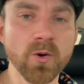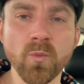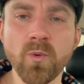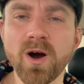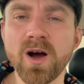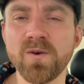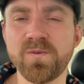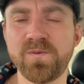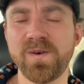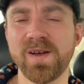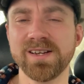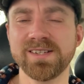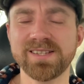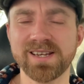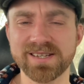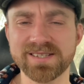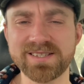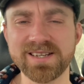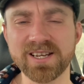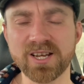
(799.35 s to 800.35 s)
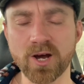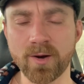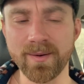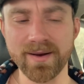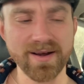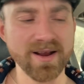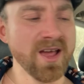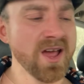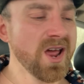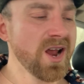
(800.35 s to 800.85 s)
What a fantastic
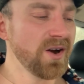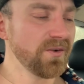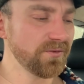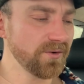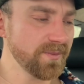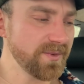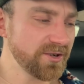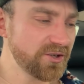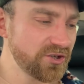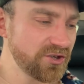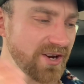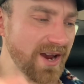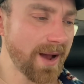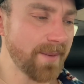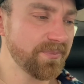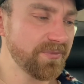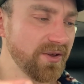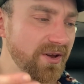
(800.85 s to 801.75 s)
comment from the chap